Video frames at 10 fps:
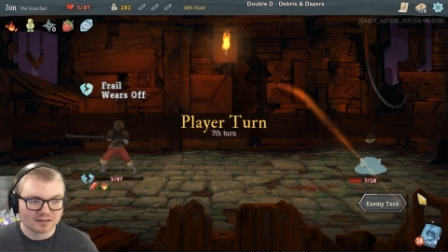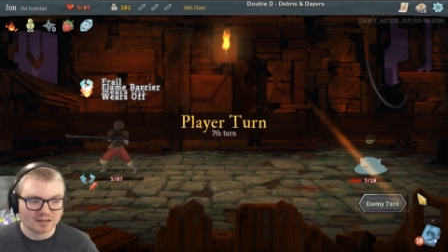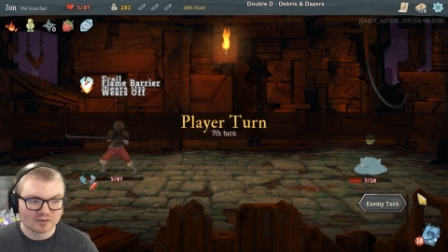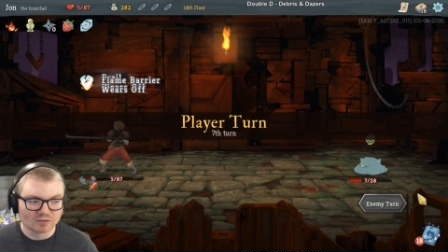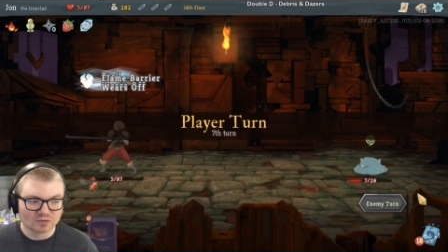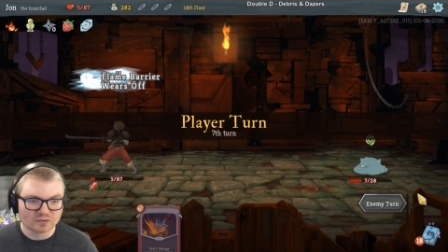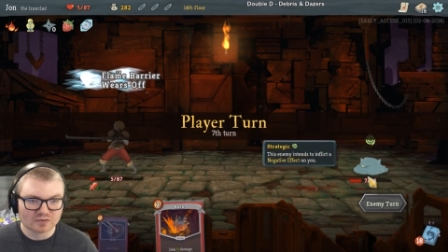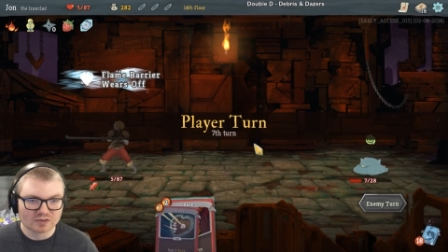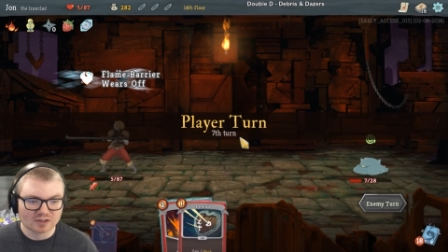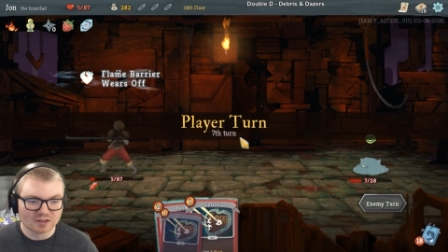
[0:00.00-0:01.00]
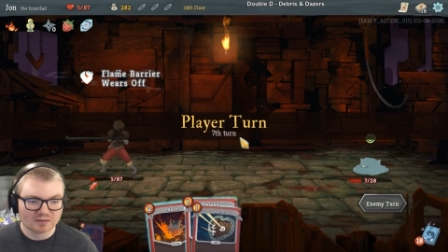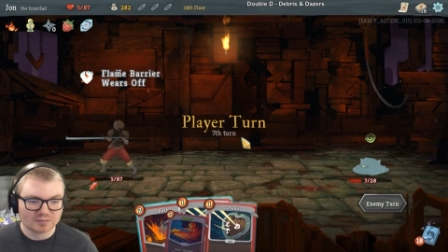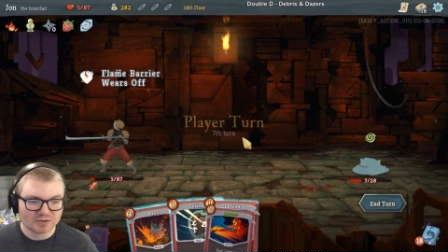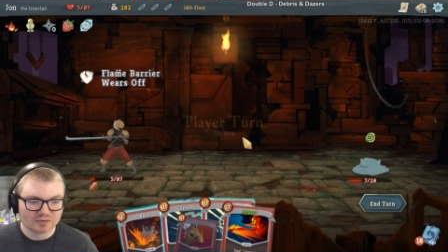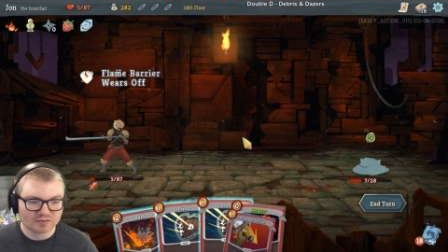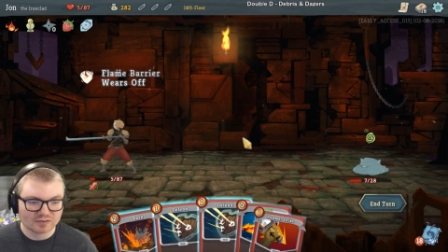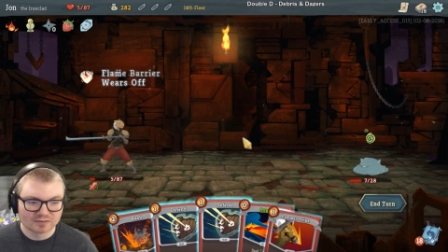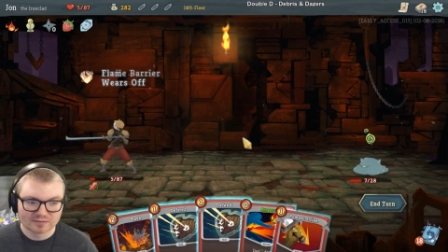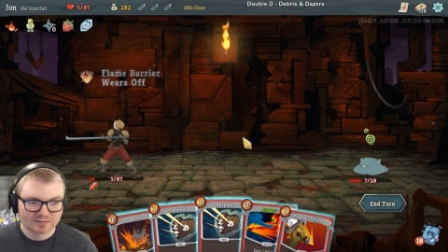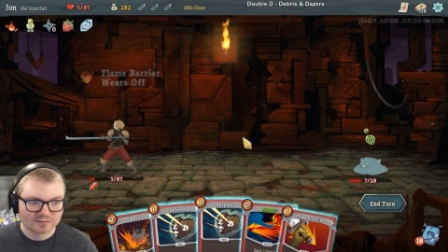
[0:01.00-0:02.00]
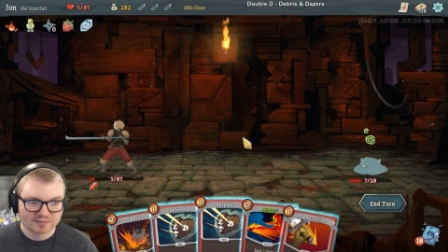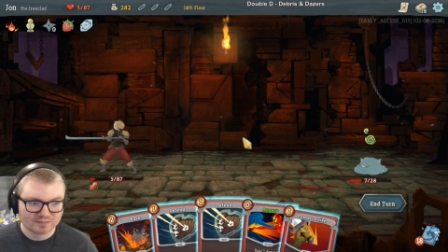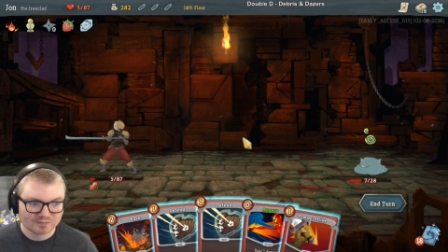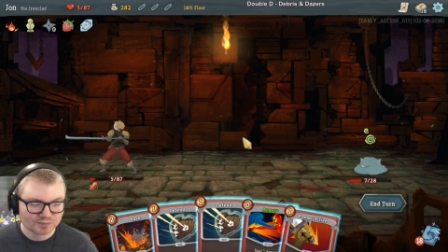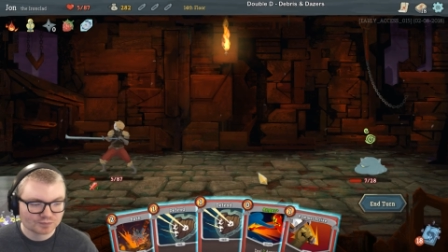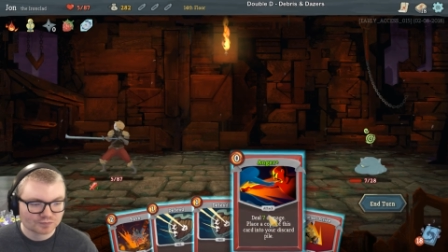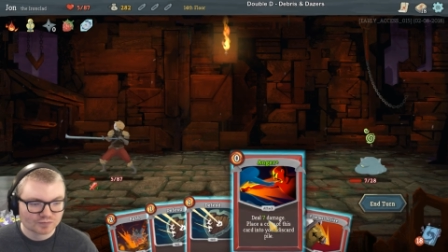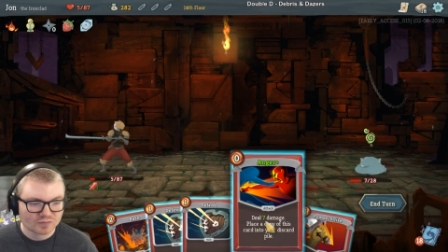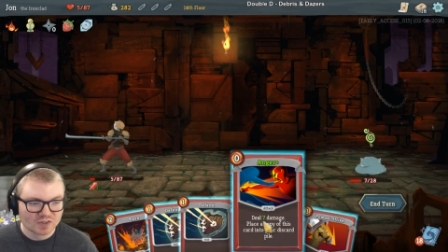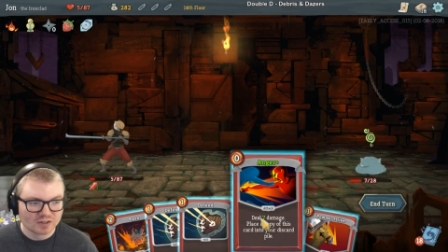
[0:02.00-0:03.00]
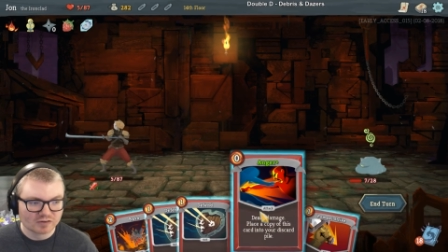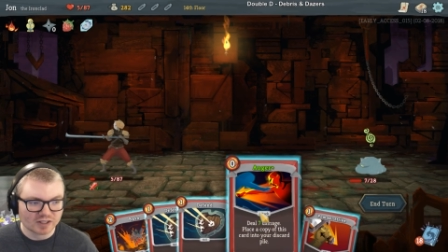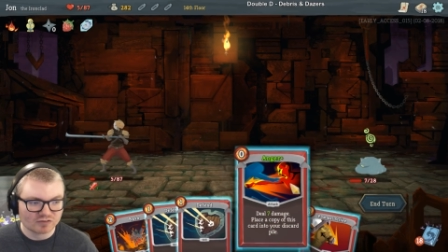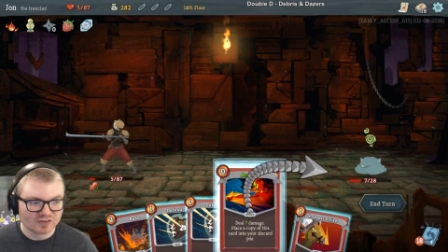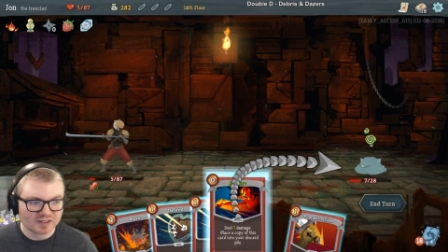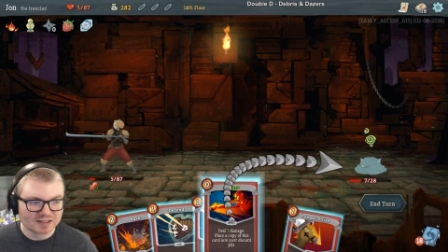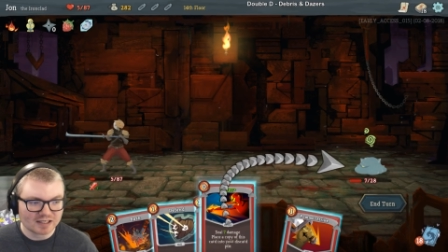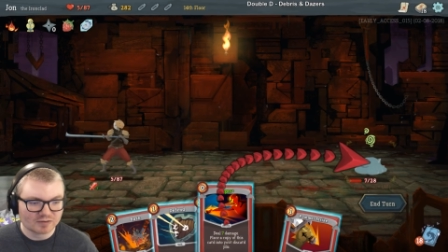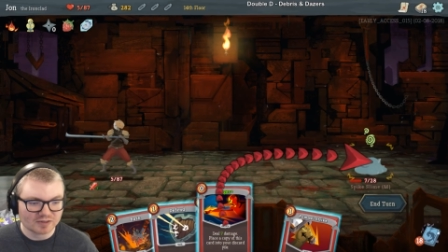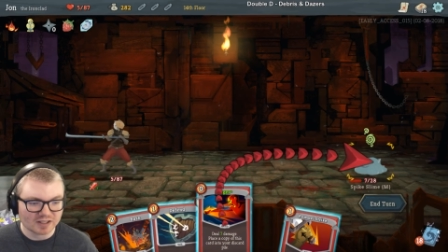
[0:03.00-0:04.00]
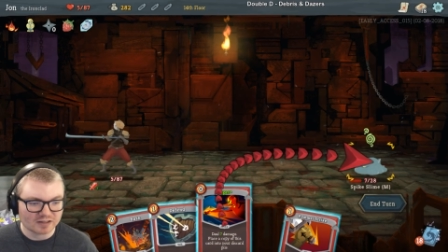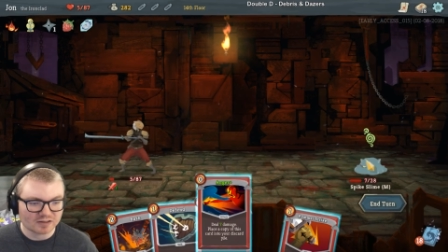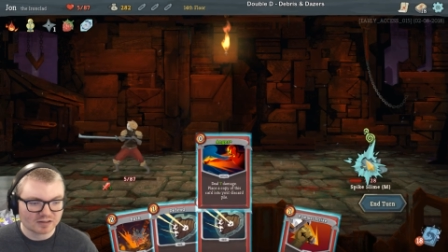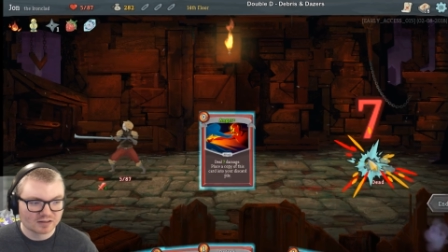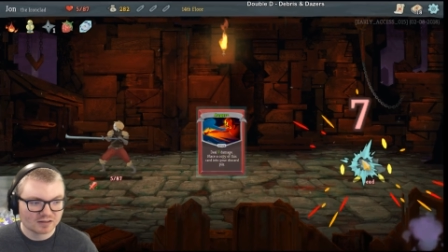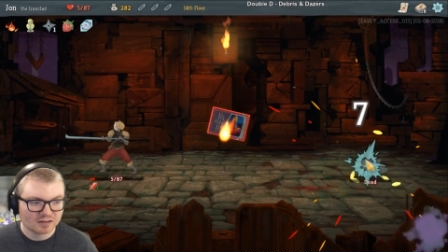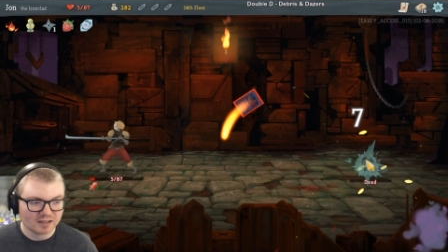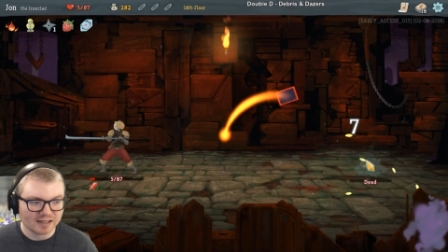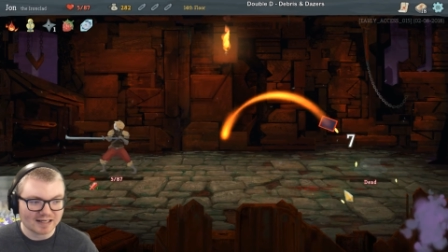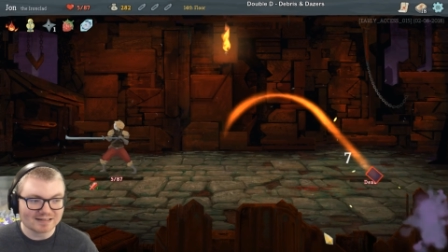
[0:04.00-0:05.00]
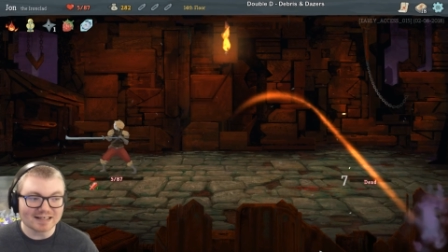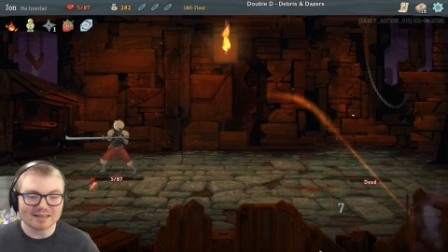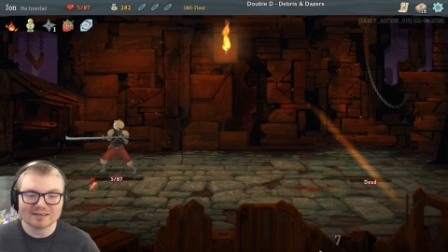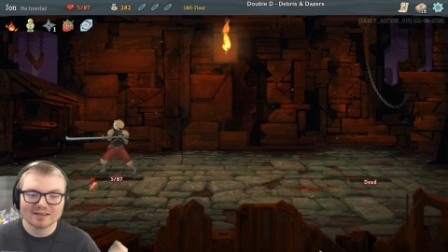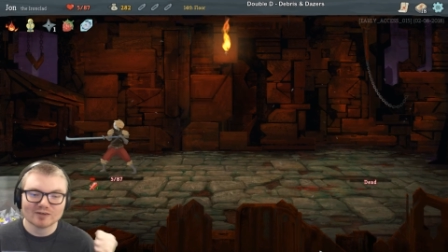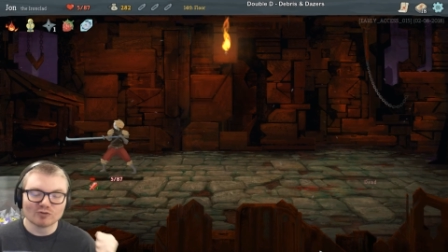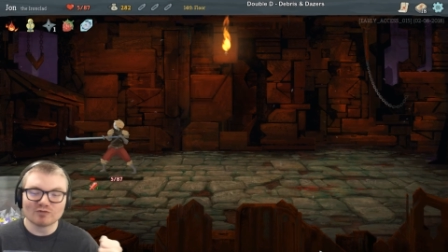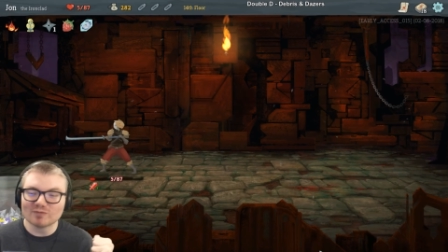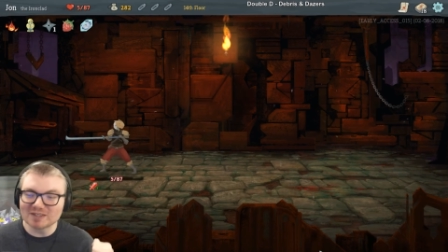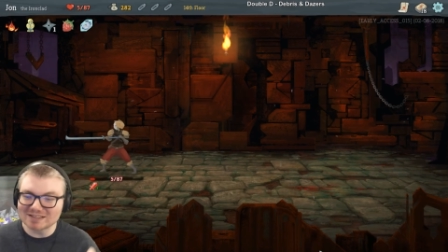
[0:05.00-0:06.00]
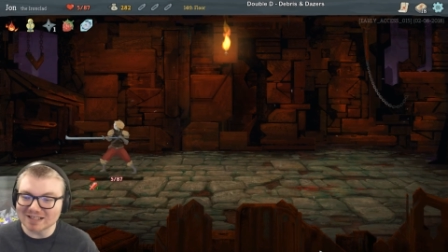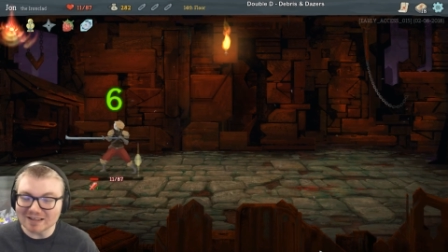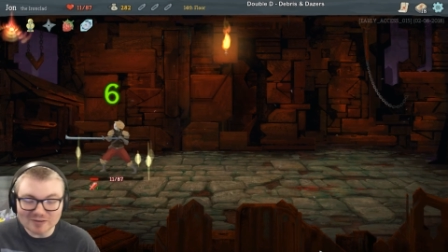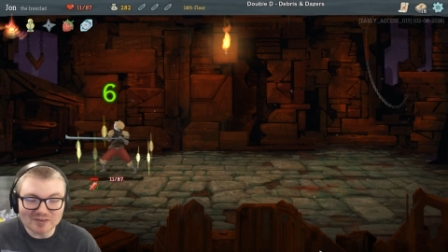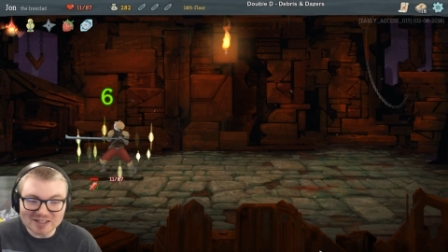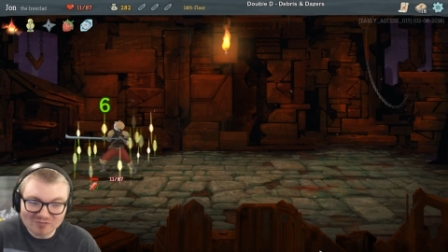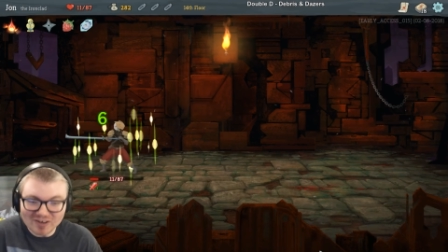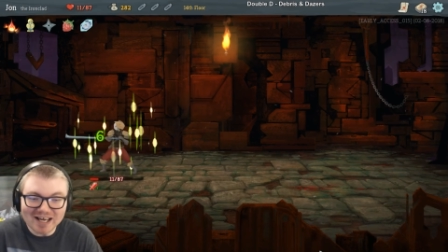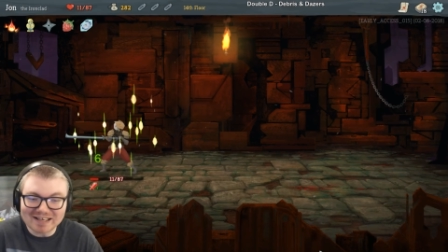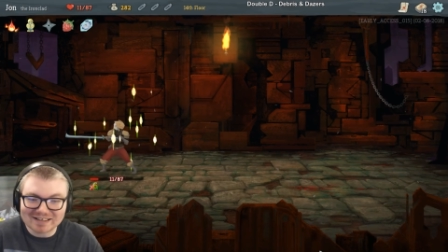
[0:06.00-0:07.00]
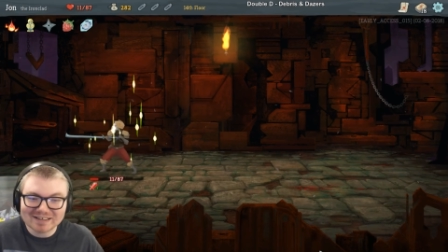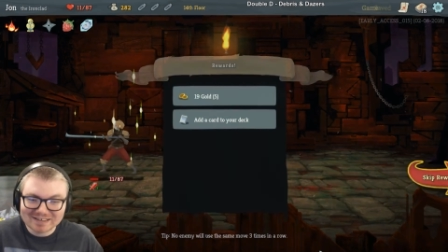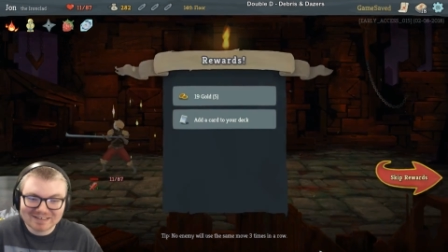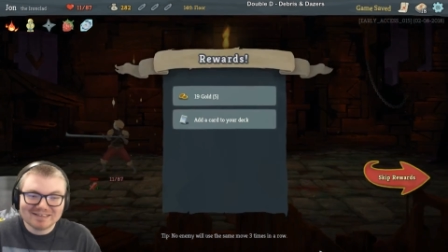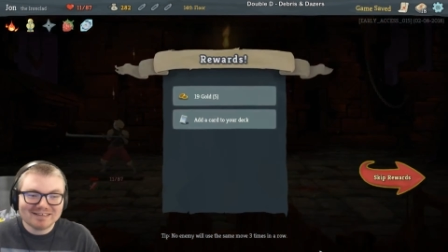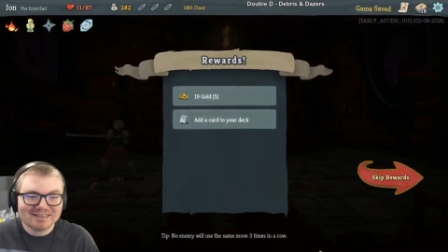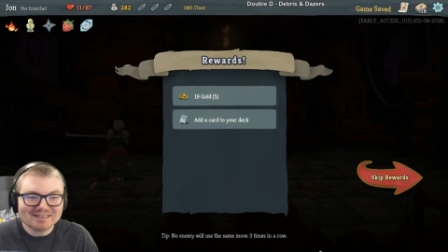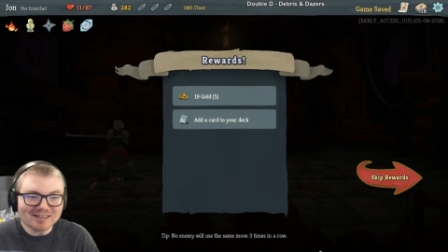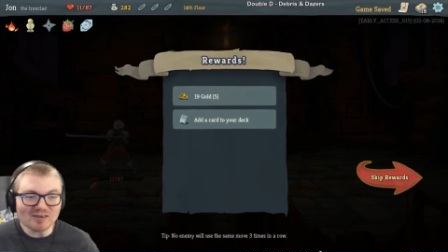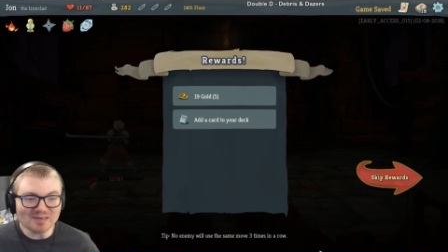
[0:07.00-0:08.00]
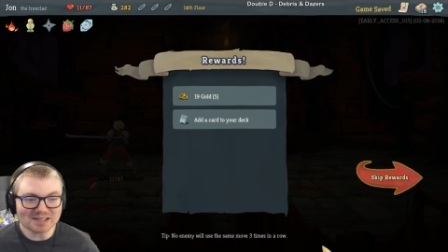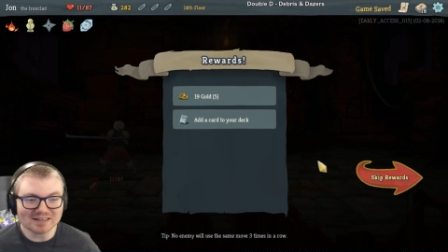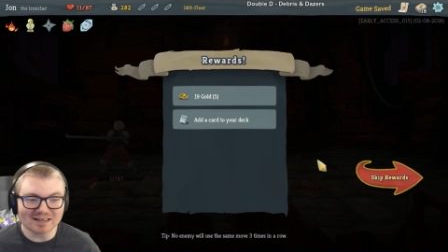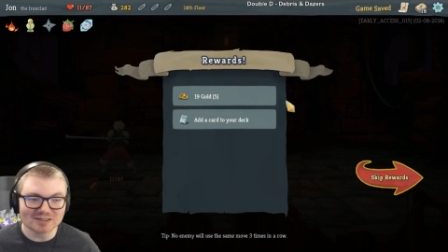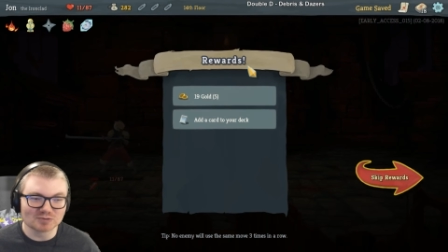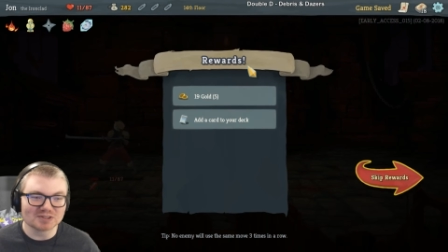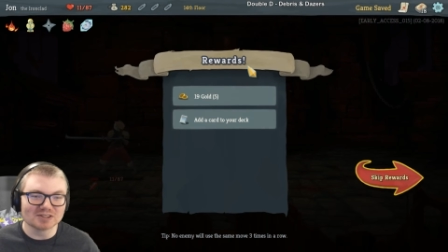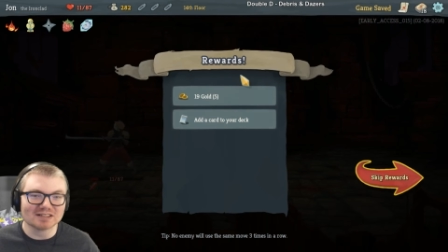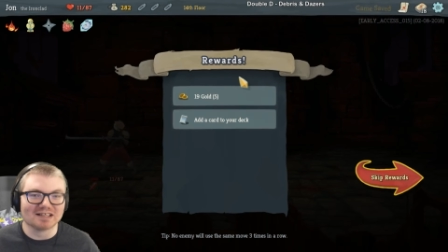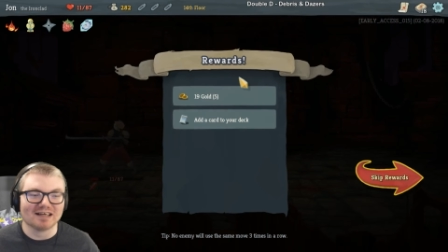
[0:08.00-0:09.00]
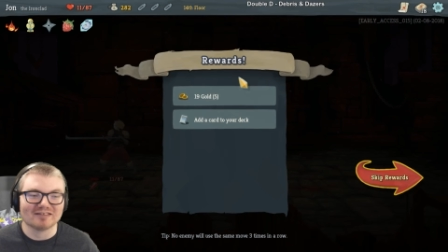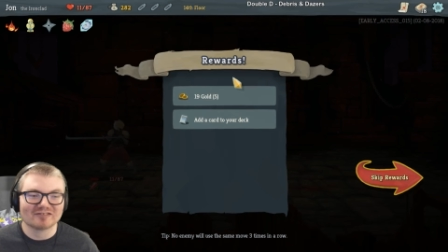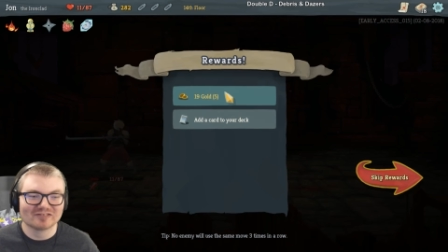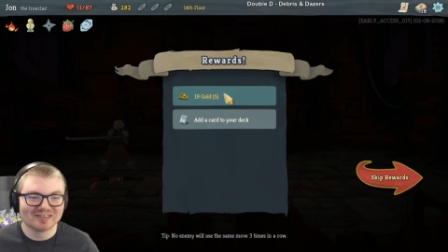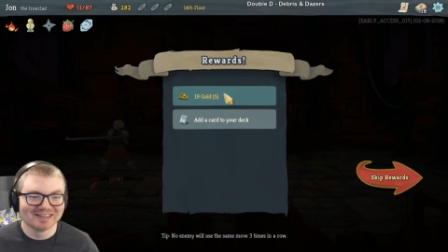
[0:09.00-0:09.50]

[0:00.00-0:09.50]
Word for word: Another wound card. Beautiful. Okay, free attack with anger. And that's it! We've, we got through this fight! Oh my gosh, we shouldn't have.